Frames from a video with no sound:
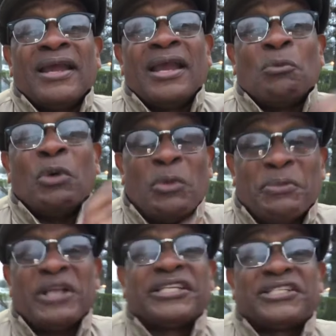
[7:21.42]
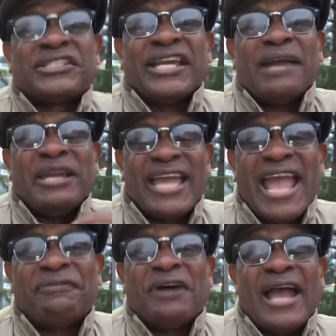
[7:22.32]
When we went to see him, he
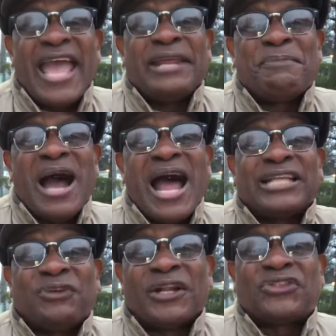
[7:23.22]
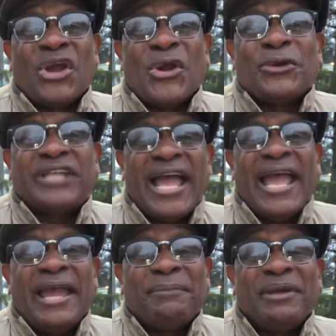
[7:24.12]
gave her antibiotics for the 3rd
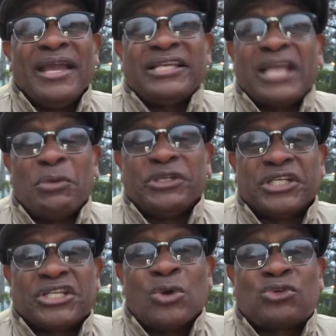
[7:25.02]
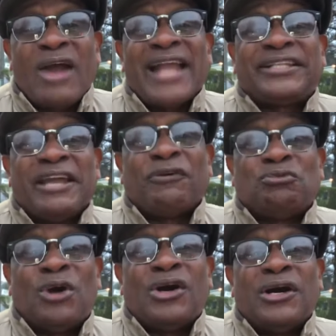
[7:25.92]
time. He said, we're just going to try different
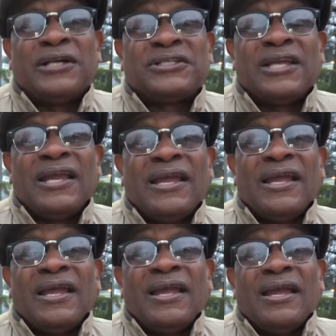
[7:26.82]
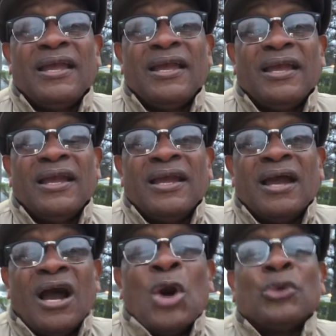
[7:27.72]
ones.
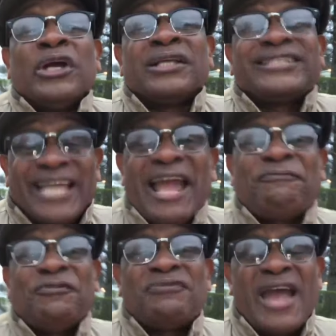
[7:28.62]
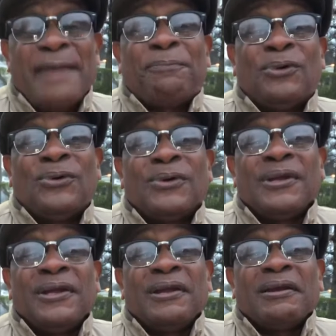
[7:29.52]
On the 10th of April,
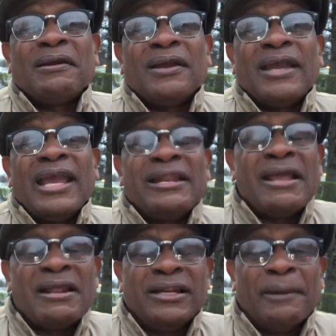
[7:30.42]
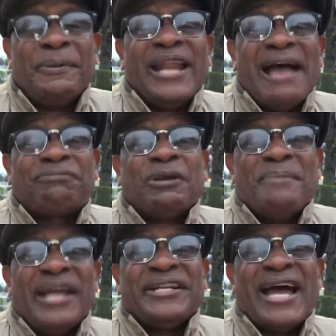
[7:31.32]
a little bit after
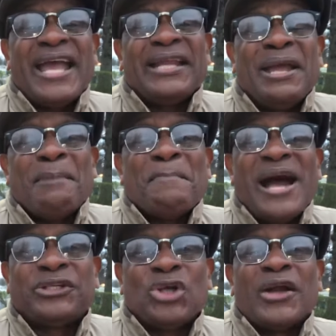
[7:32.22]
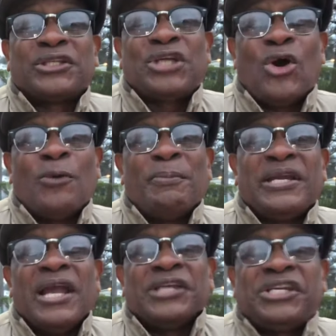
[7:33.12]
midnight, my daughter told
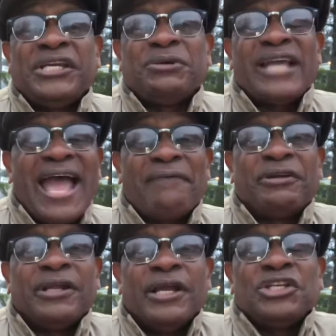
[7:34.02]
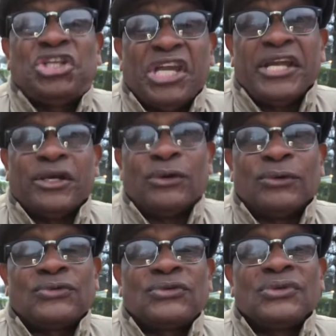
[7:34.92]
me she was having chills.